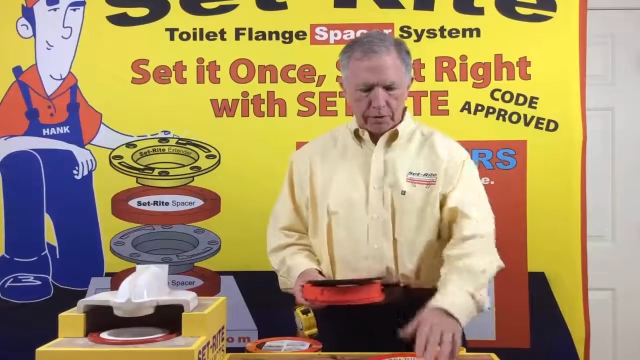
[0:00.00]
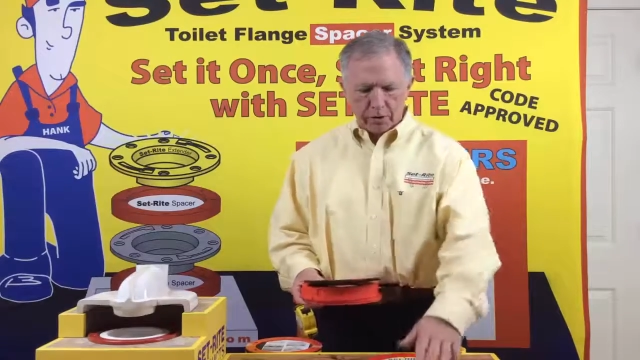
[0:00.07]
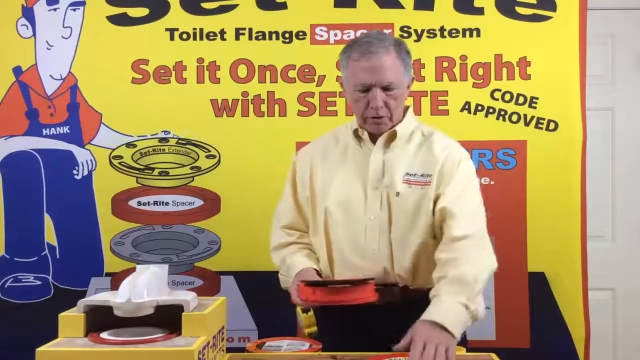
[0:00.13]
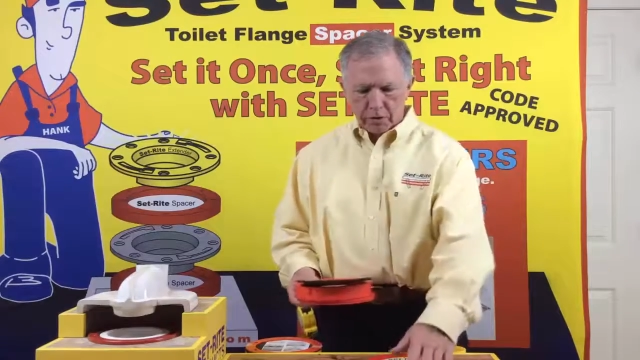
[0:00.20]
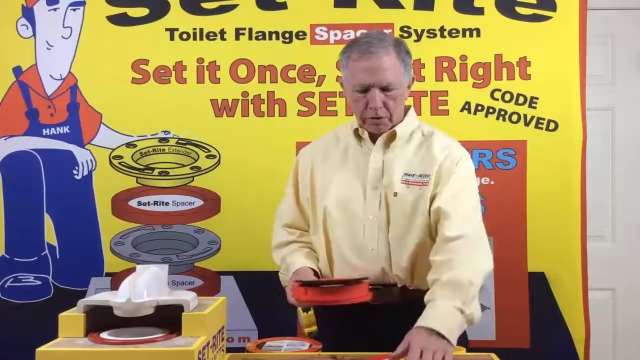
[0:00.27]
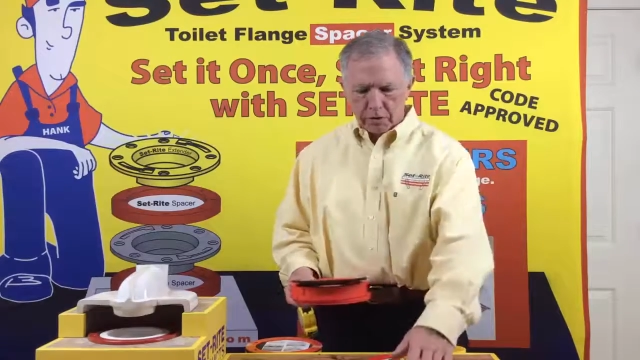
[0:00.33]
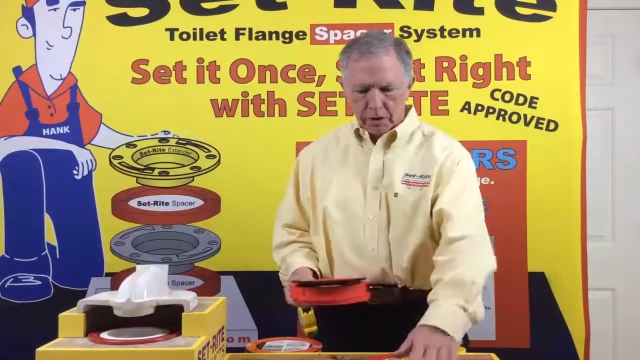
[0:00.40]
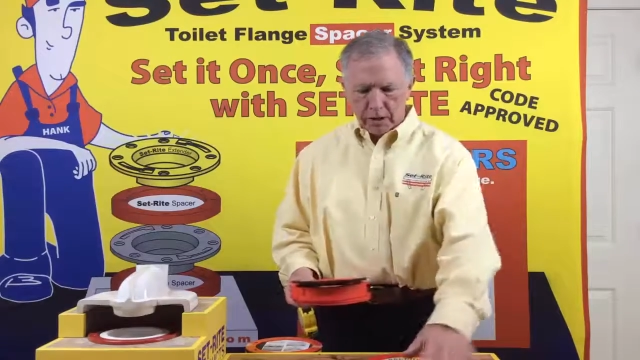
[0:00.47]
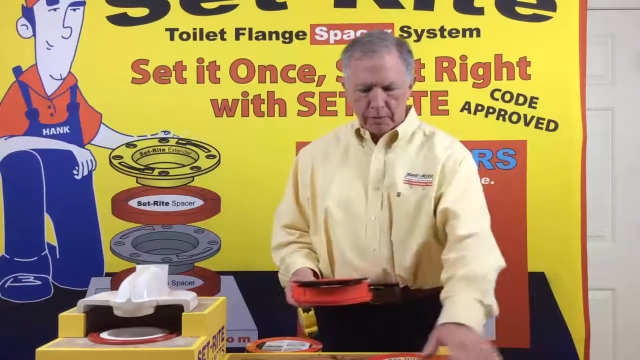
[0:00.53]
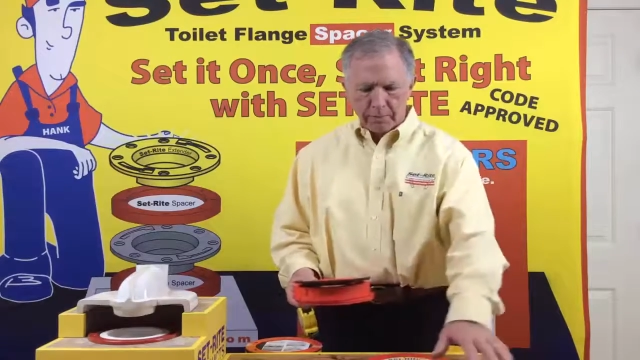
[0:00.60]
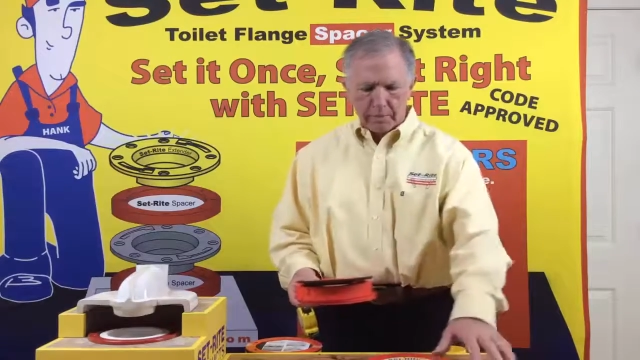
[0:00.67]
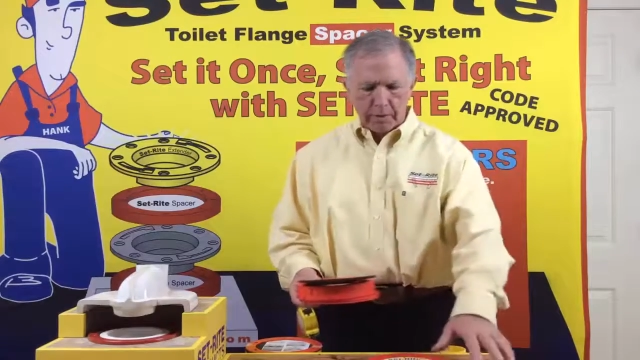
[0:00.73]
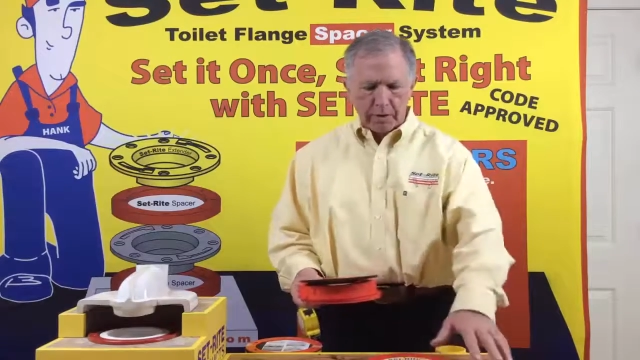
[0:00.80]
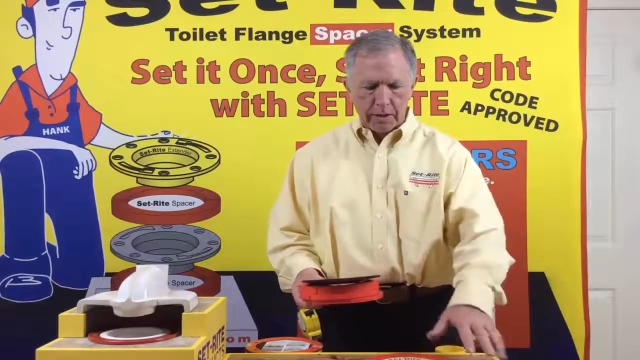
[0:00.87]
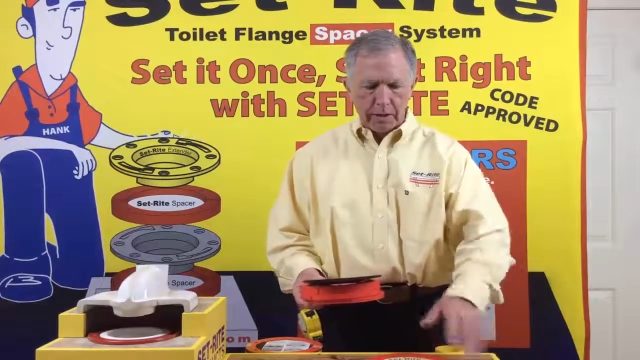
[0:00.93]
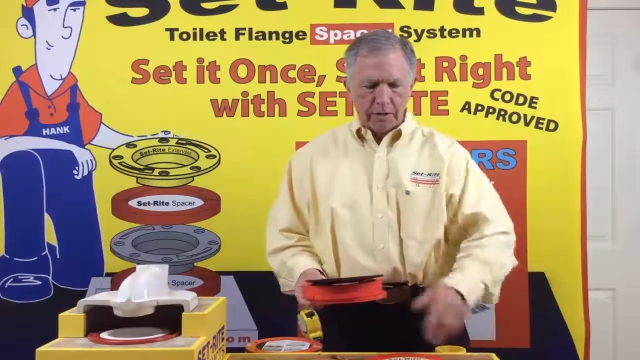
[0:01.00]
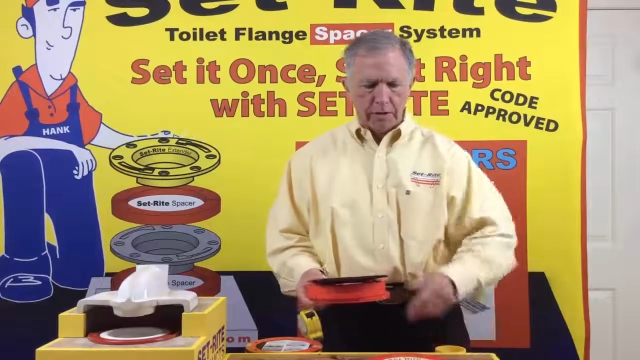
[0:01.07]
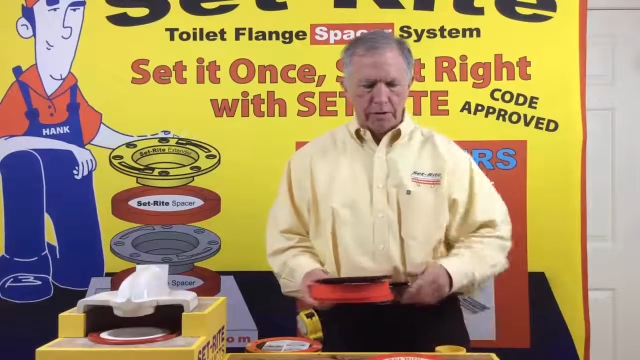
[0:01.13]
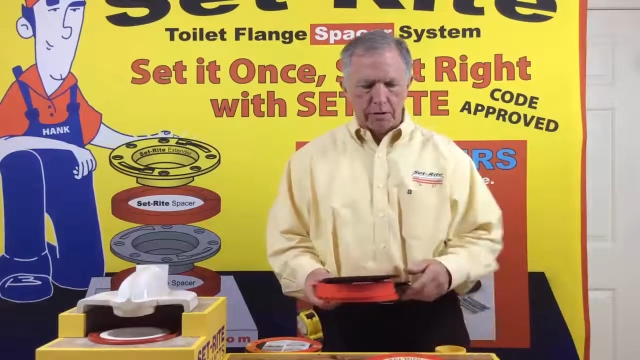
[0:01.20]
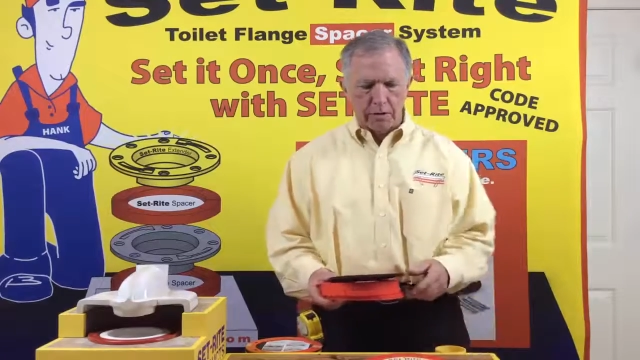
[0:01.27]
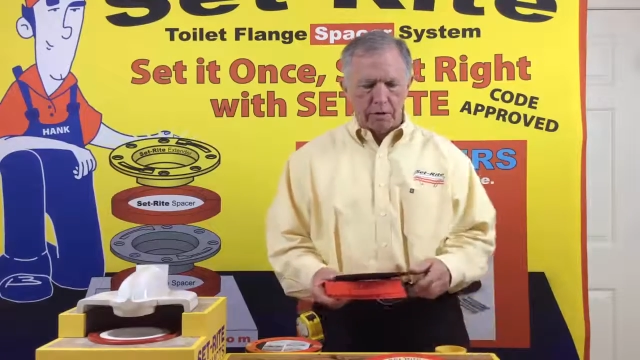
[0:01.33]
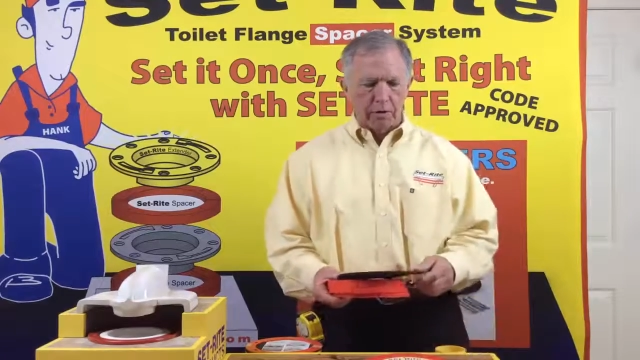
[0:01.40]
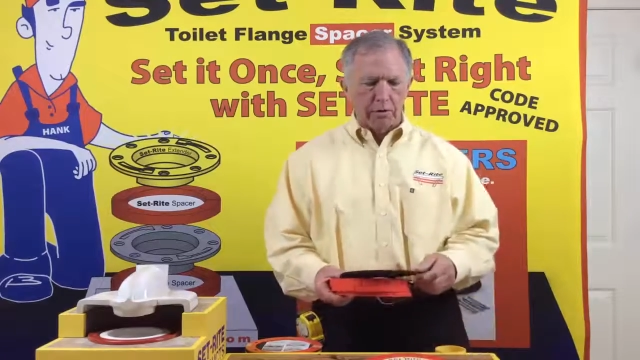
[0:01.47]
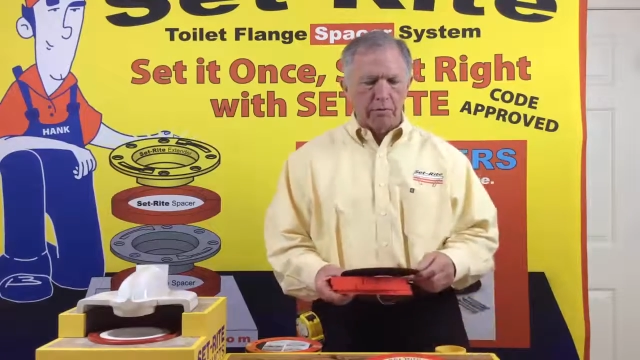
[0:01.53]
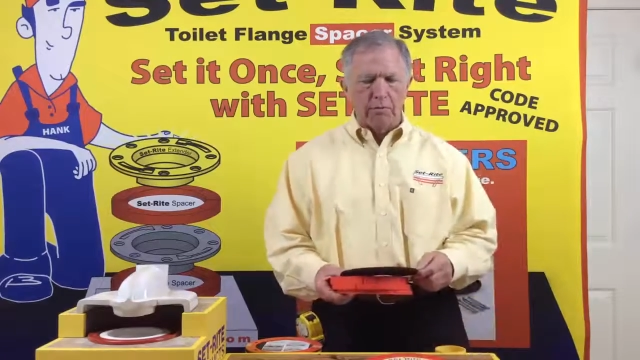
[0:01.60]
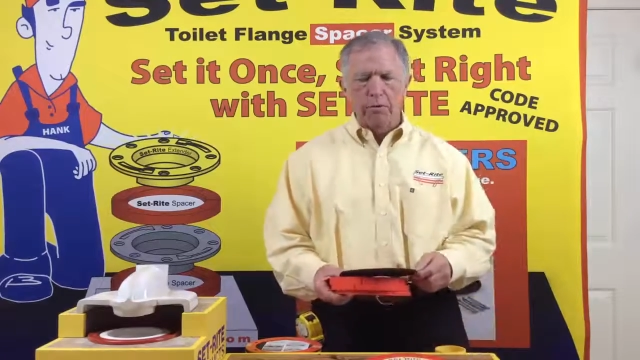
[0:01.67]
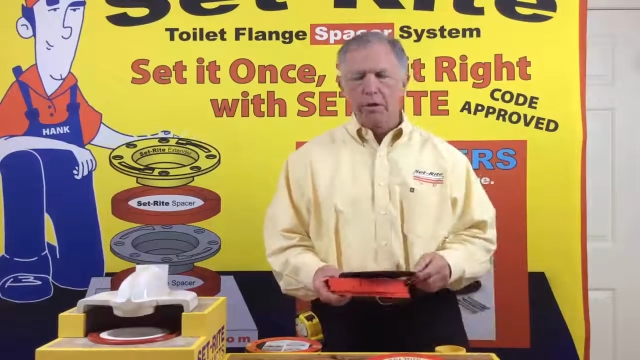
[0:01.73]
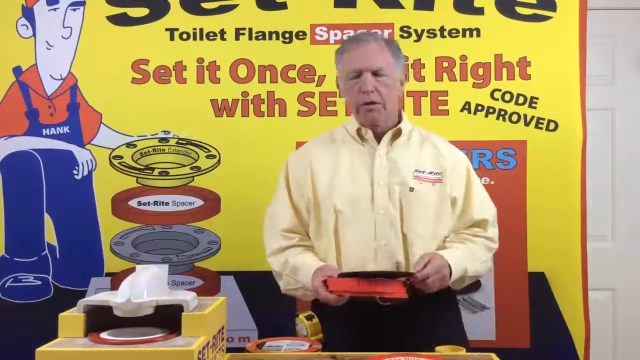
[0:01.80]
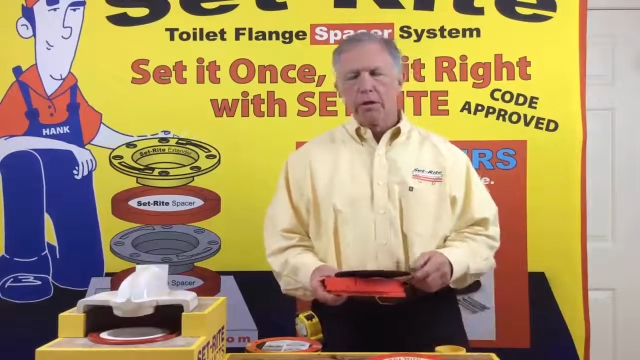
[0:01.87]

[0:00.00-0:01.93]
in good shape and has no